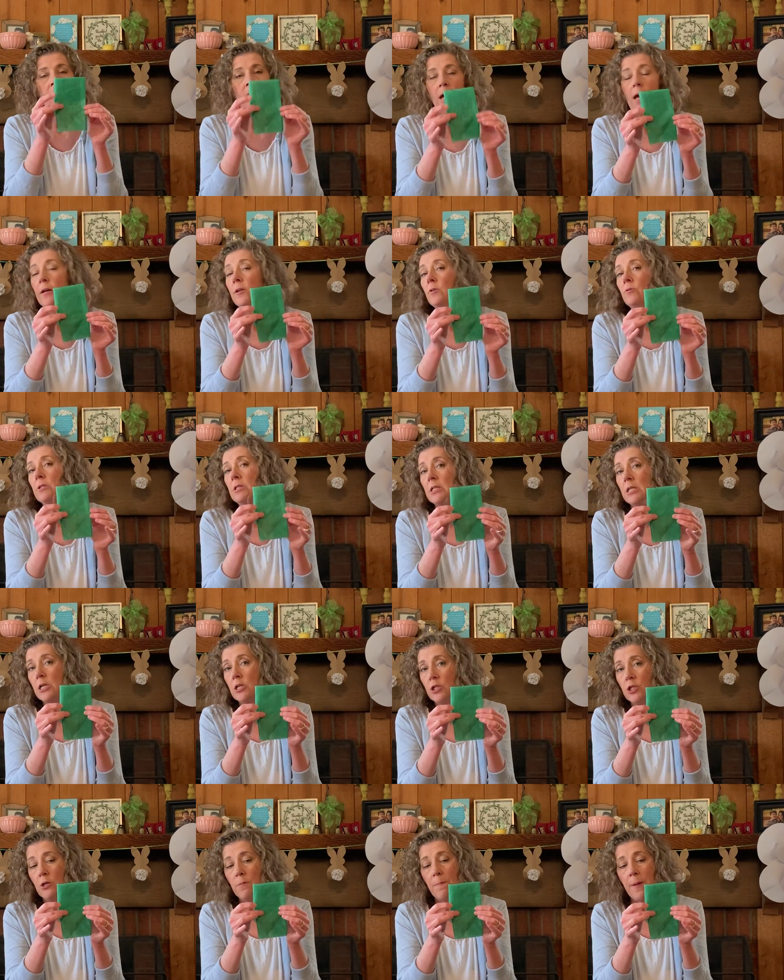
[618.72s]
I use
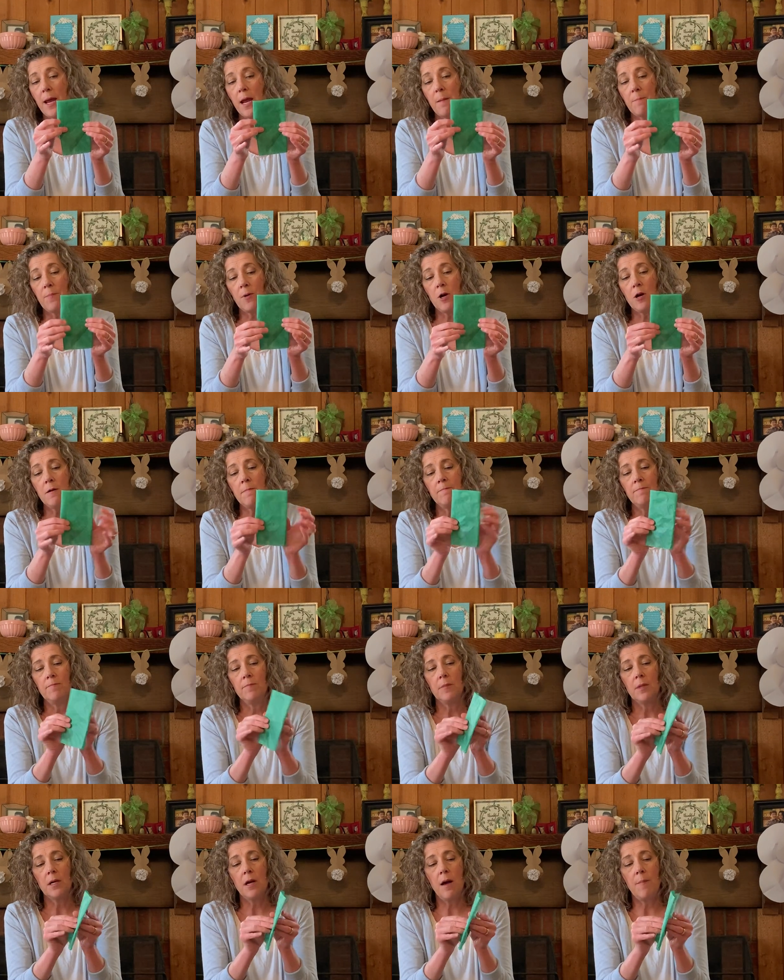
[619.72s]
tissue paper,
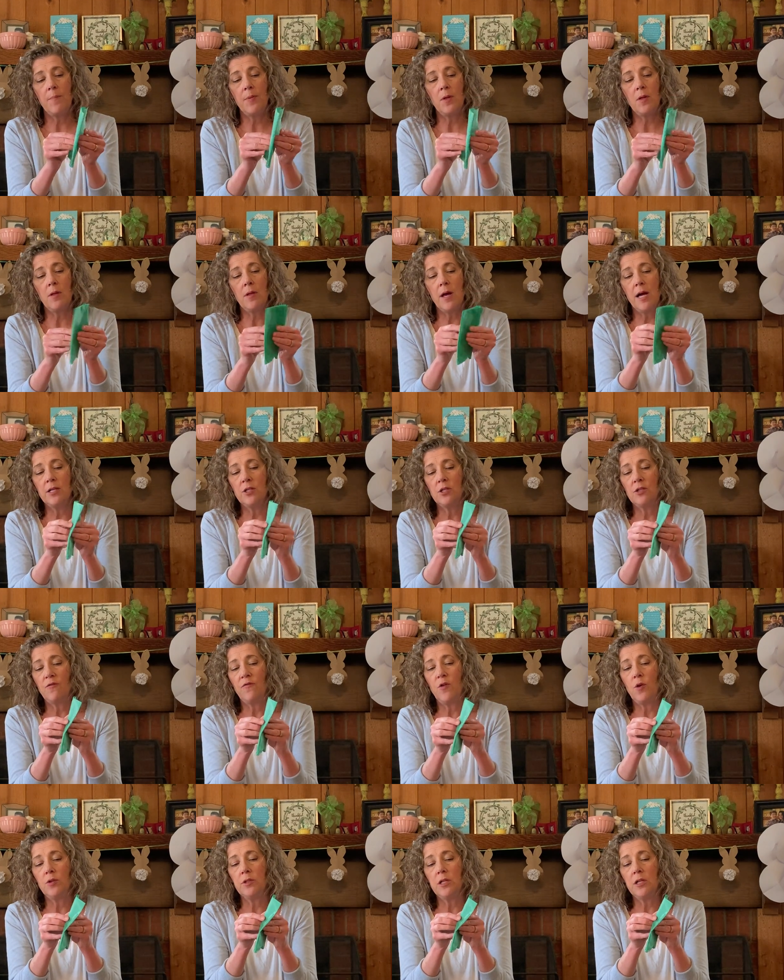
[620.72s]
I just
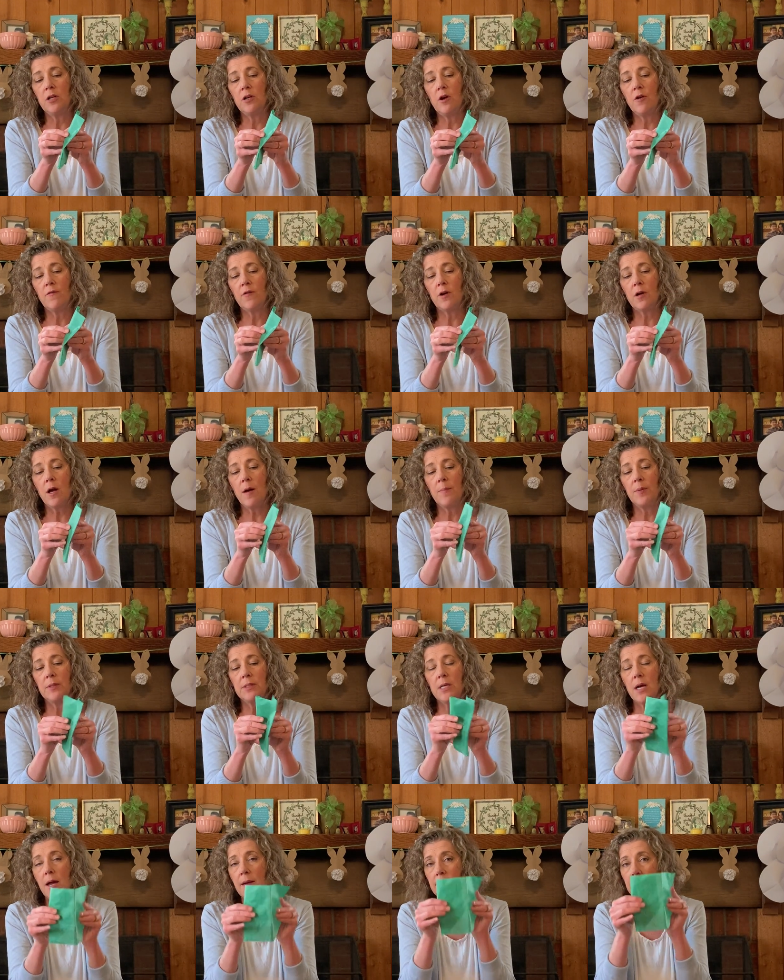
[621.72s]
folded it over a couple
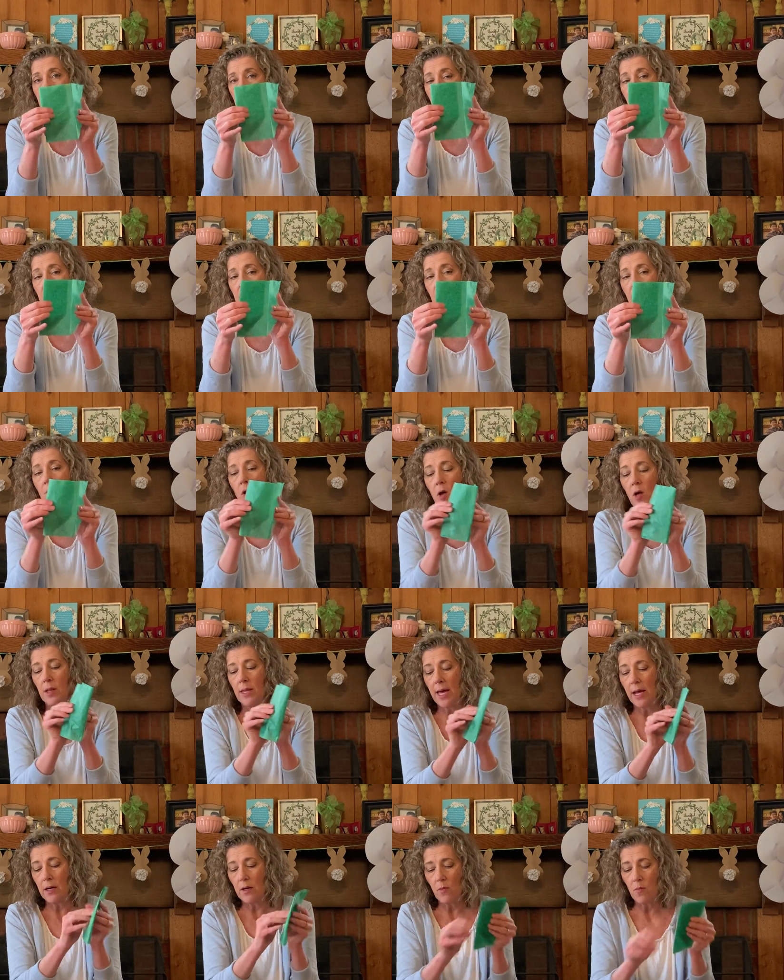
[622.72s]
times and cut them all
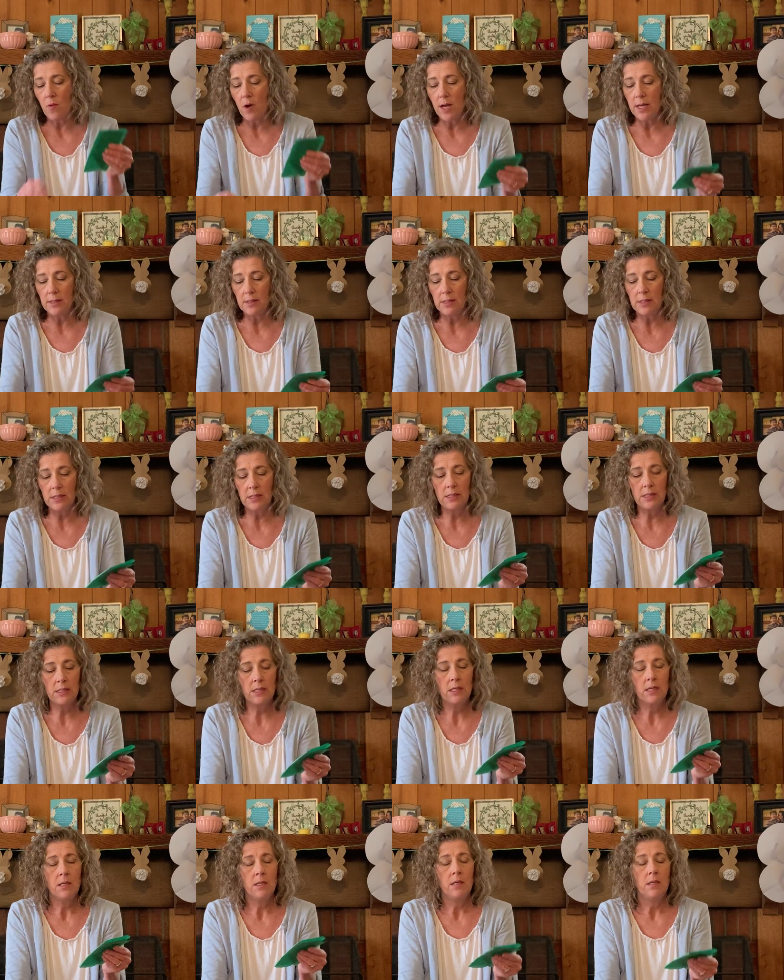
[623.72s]
out at once.
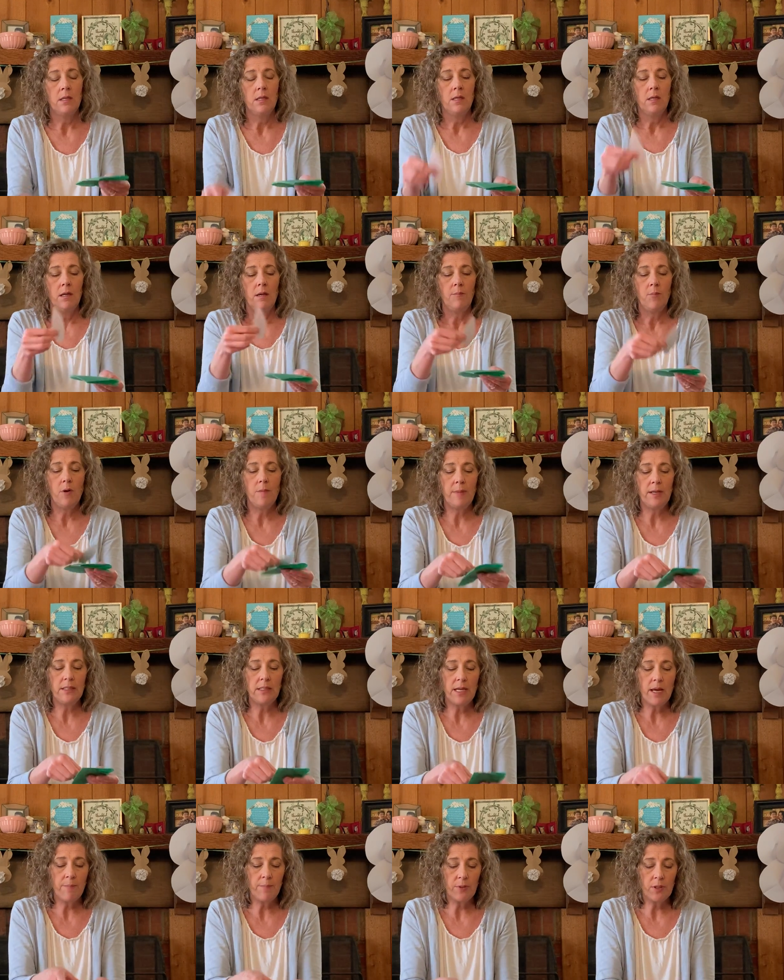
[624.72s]
Put my
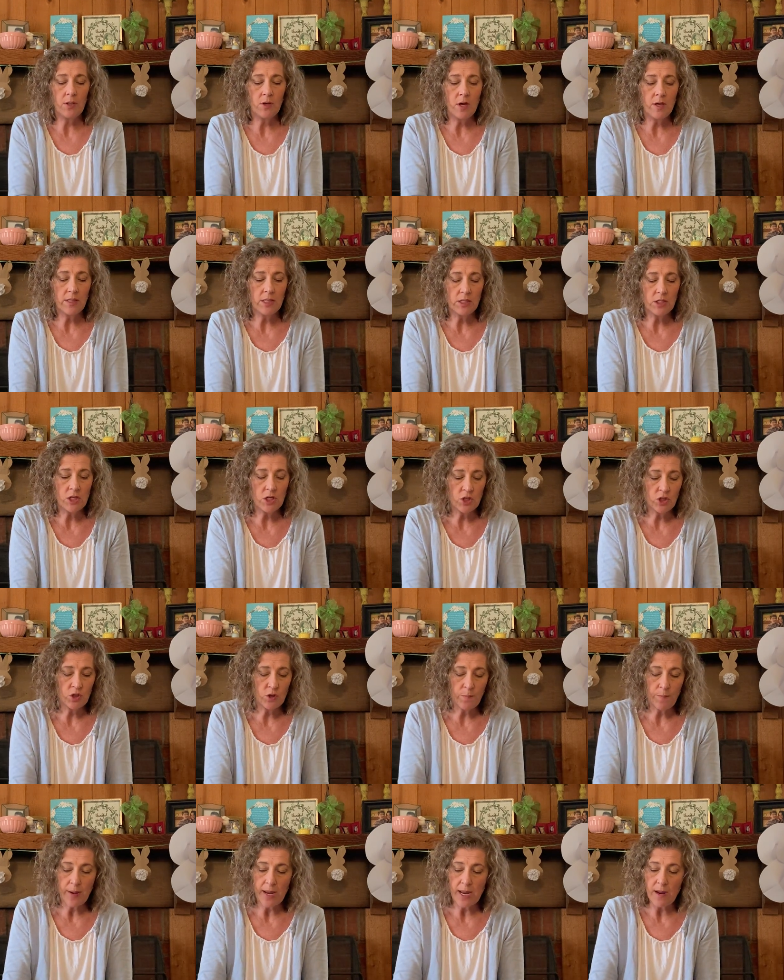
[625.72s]
template on the tissue
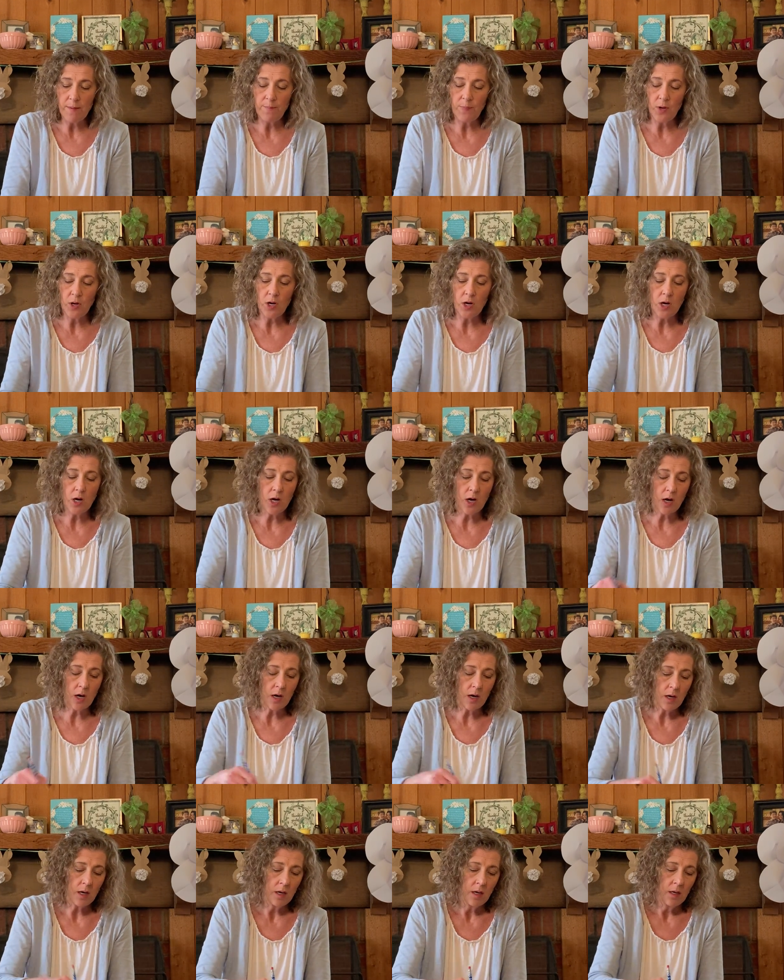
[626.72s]

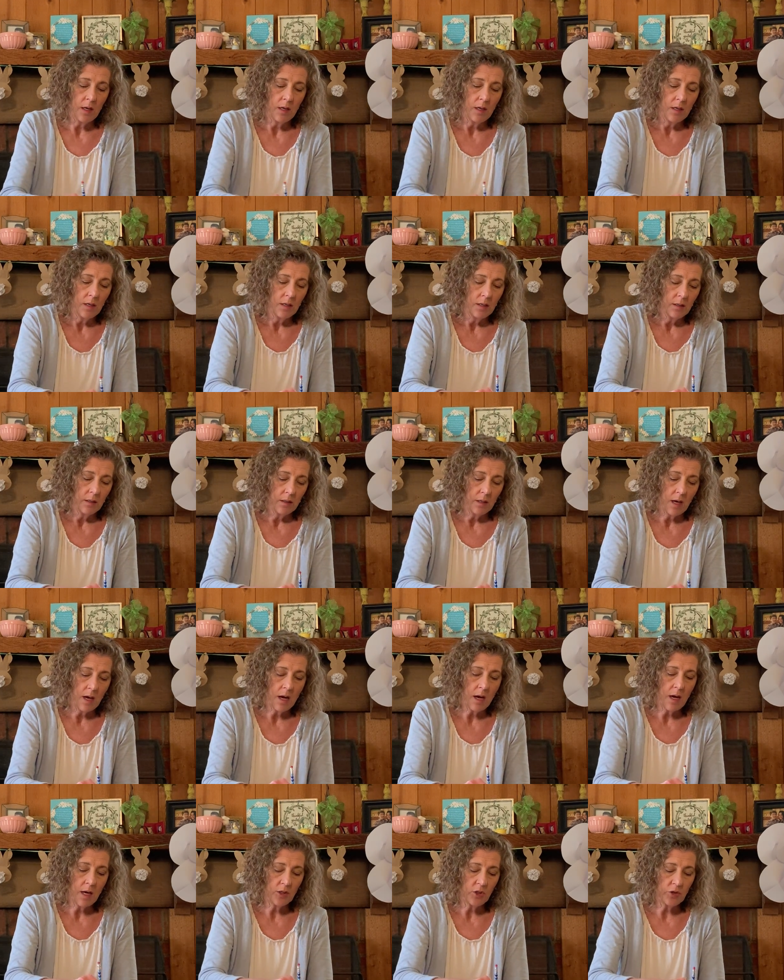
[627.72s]
paper,
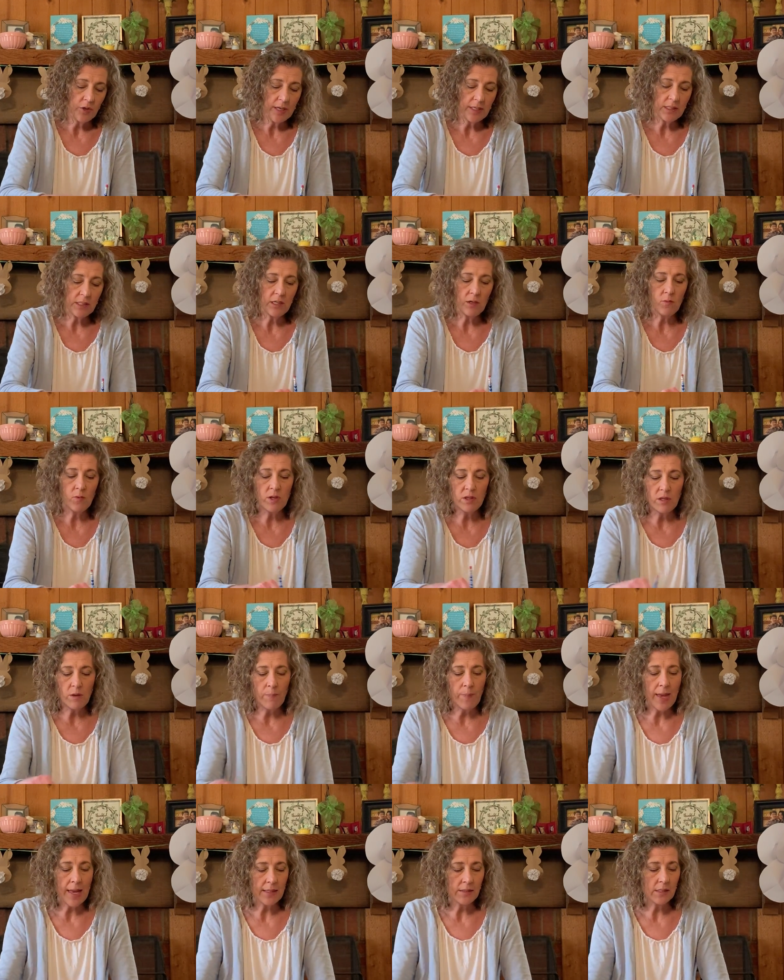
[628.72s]
traced it with a
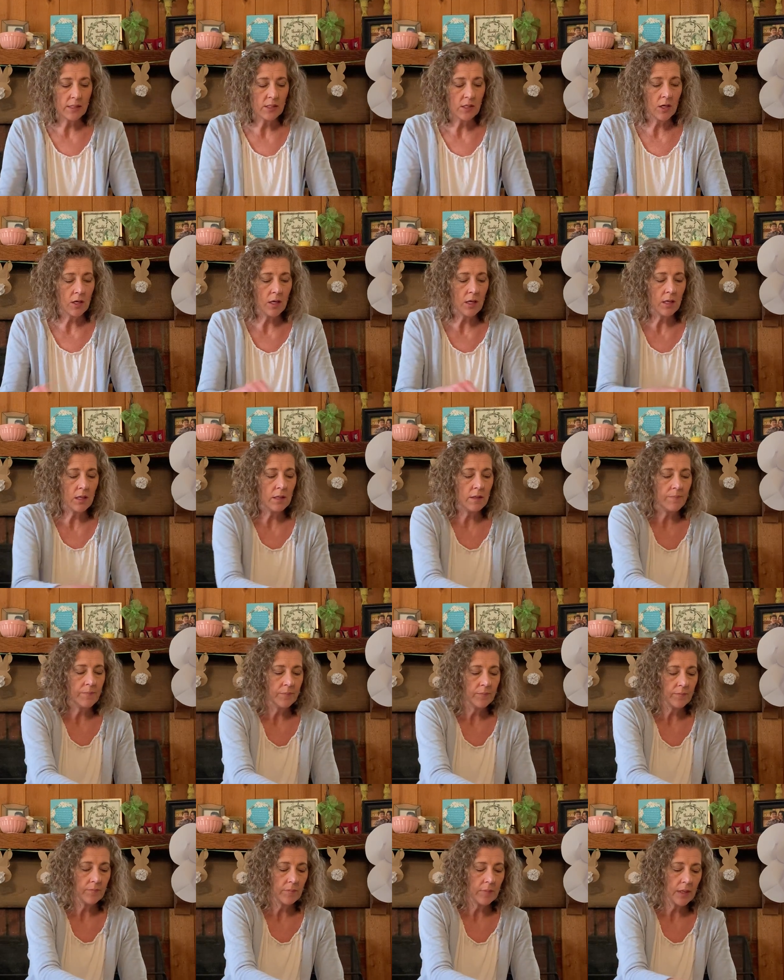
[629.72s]
pencil,
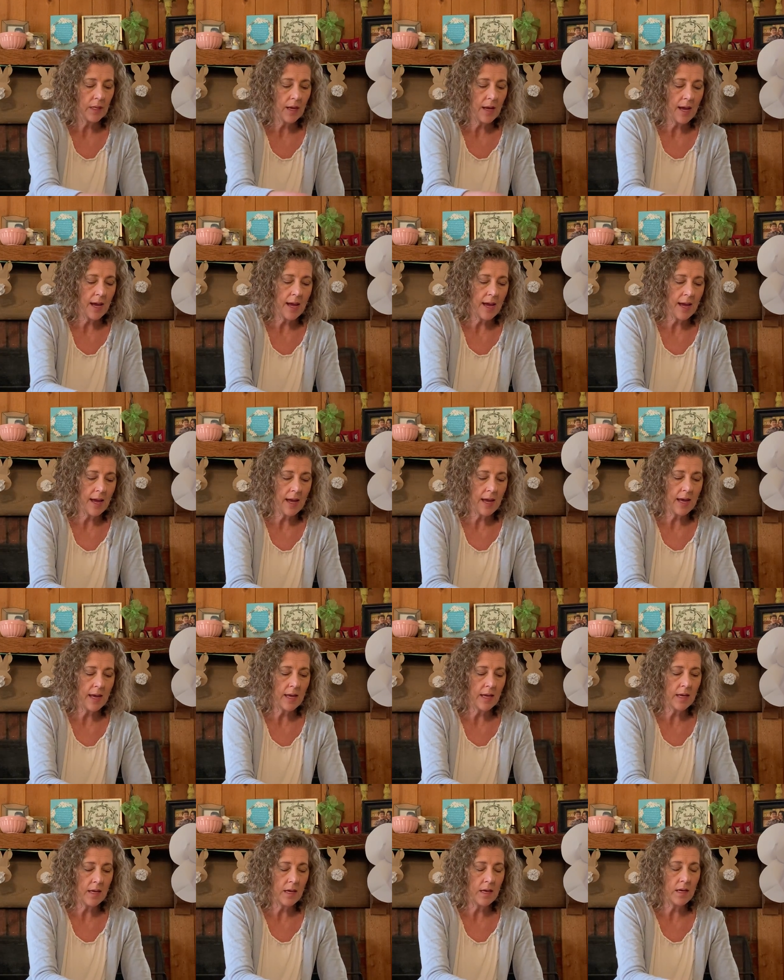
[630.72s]

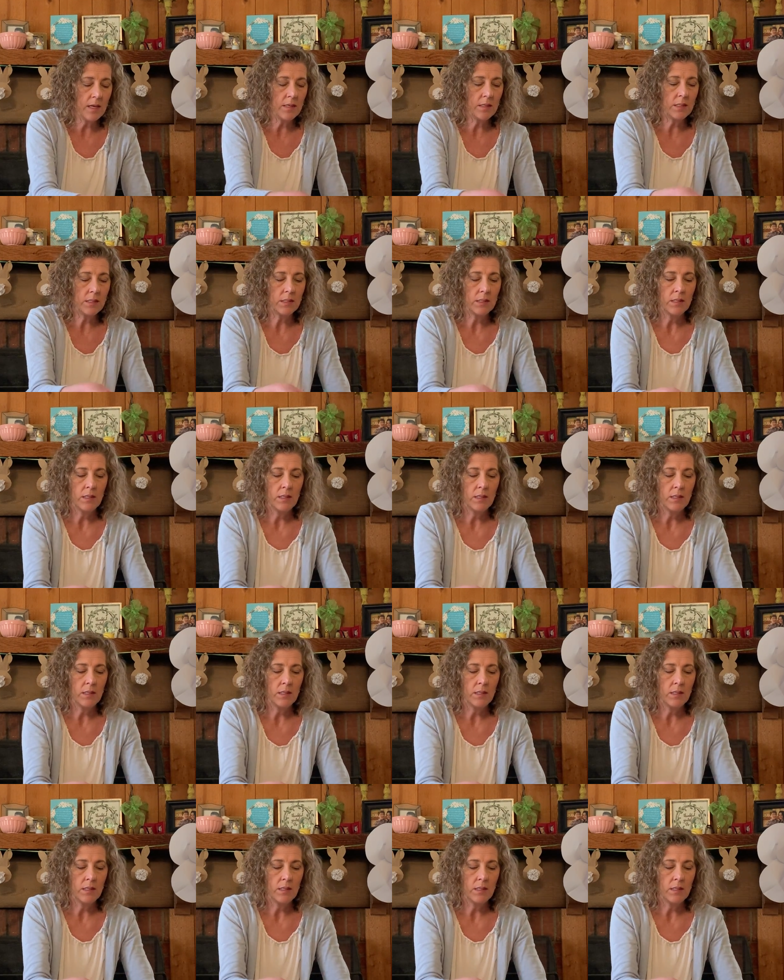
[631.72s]
and